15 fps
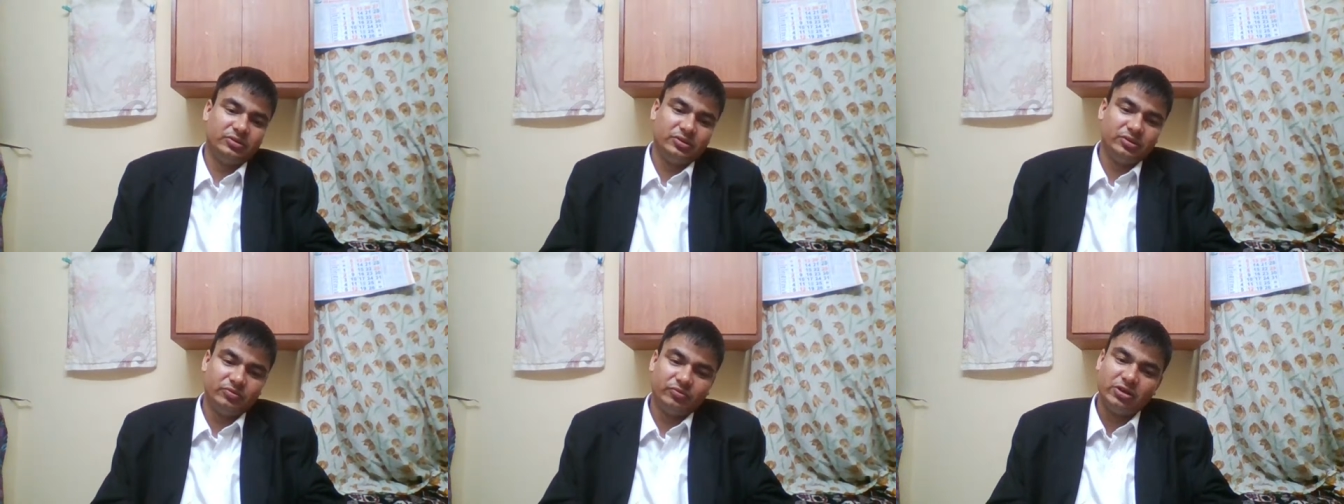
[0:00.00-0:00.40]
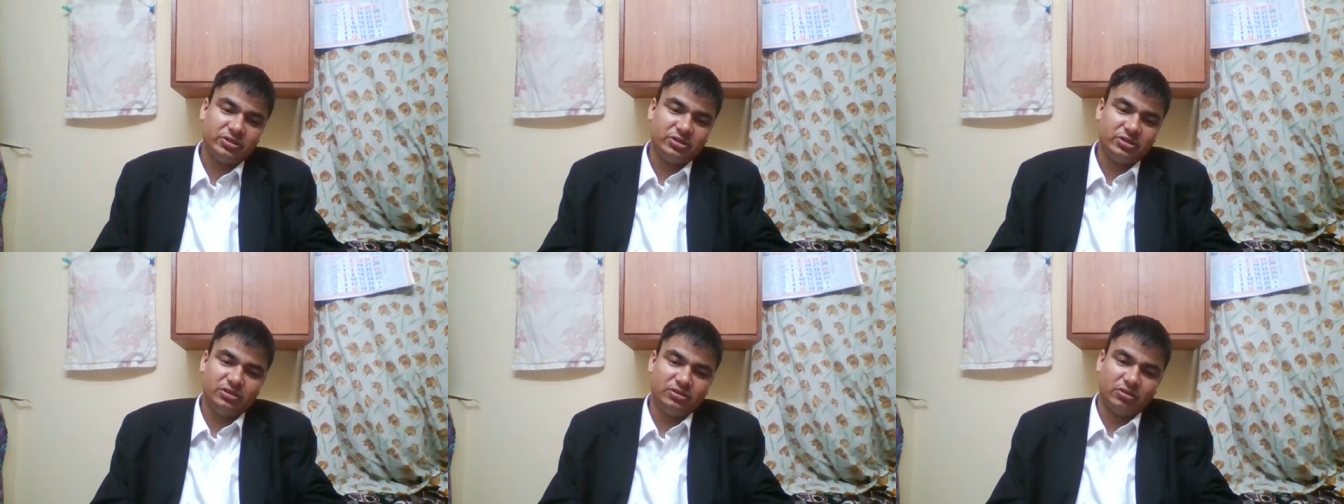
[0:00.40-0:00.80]

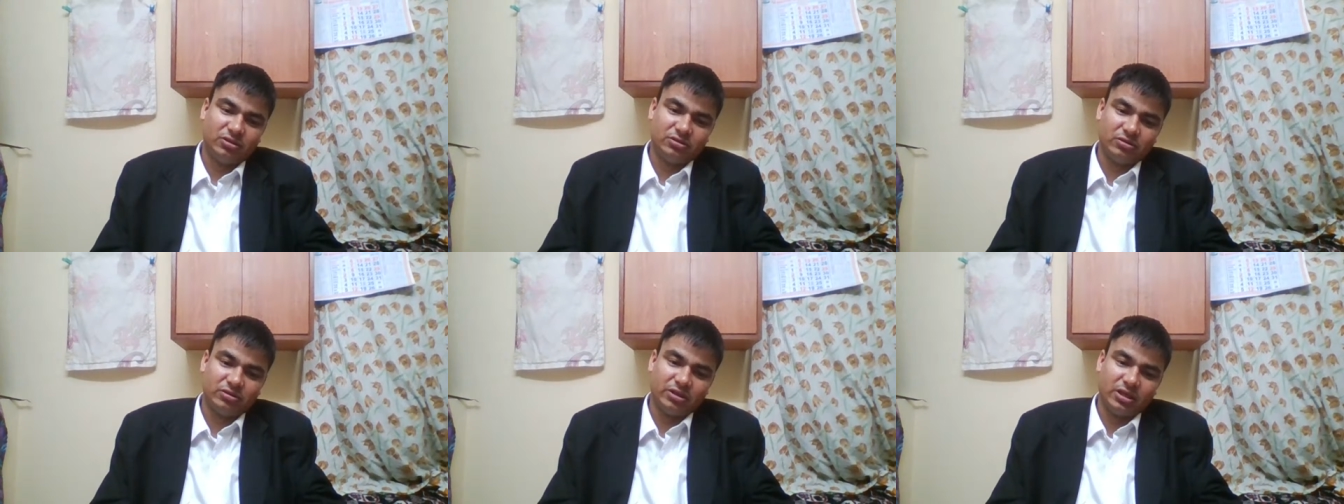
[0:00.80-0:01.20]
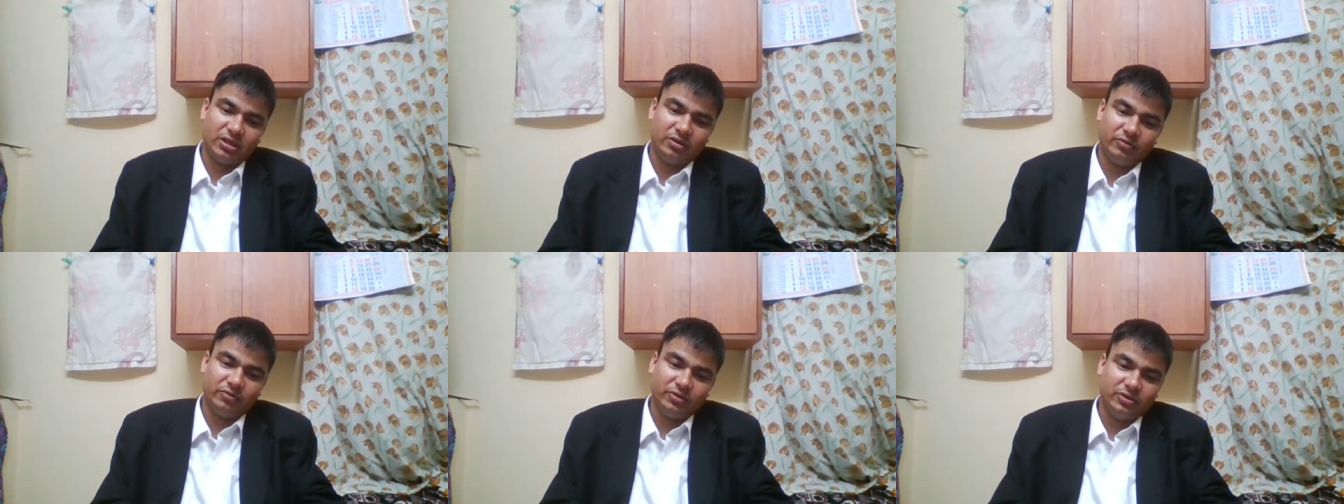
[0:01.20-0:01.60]
version is also there,
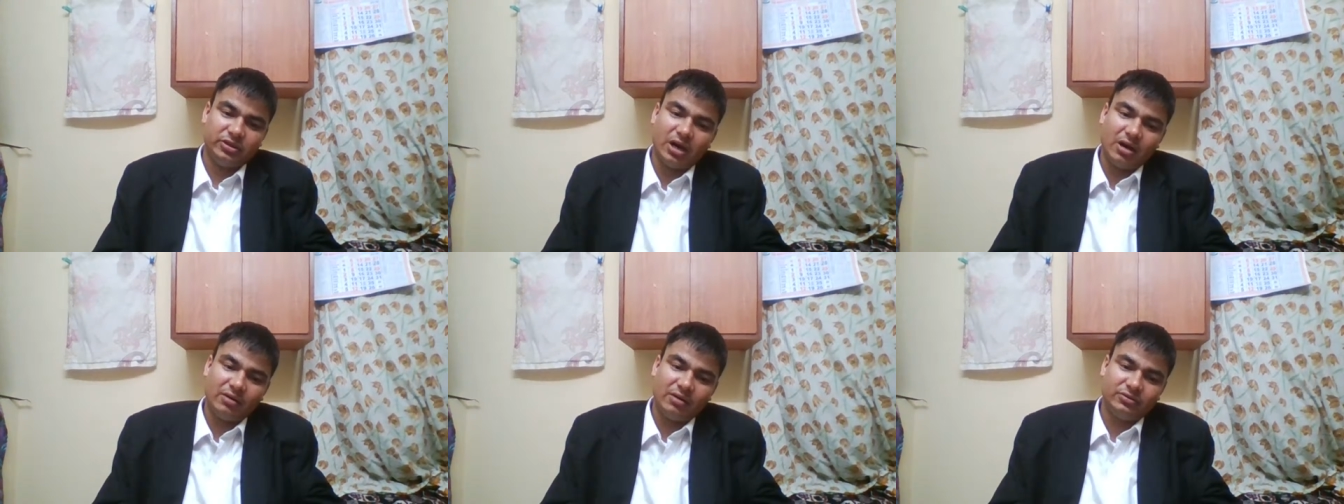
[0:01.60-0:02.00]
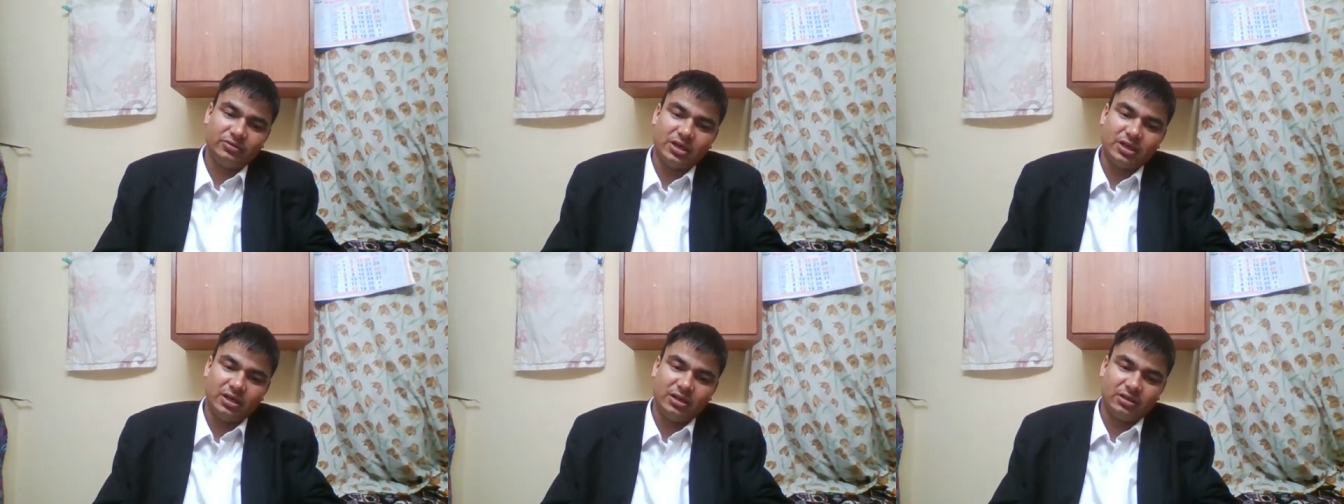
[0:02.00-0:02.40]
if you draft
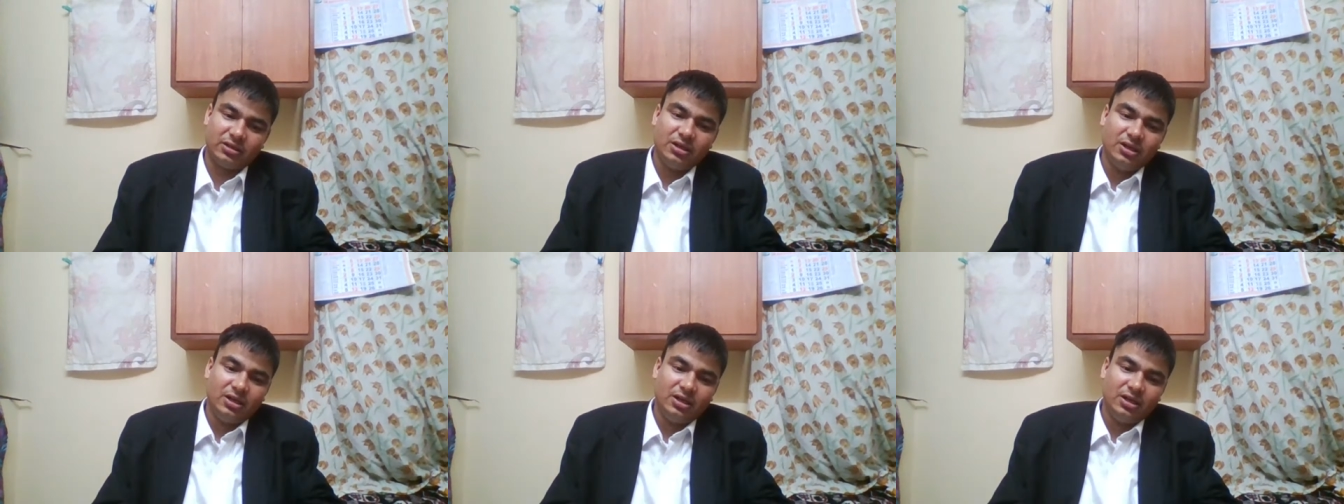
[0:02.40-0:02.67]
that